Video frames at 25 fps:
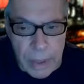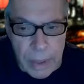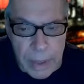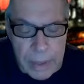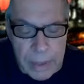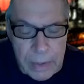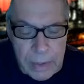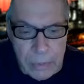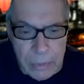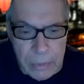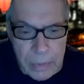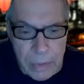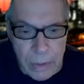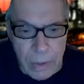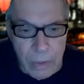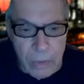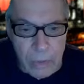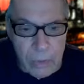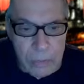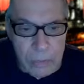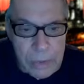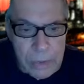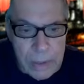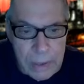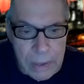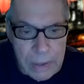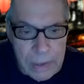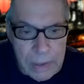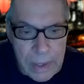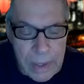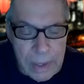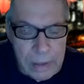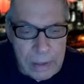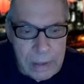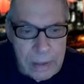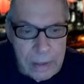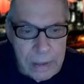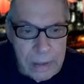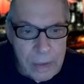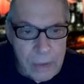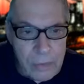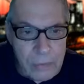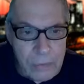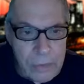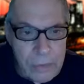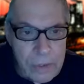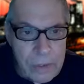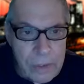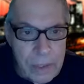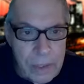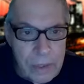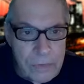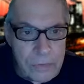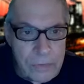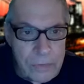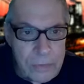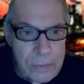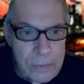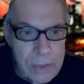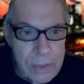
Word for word: I don't know. But undoubtedly, over the next few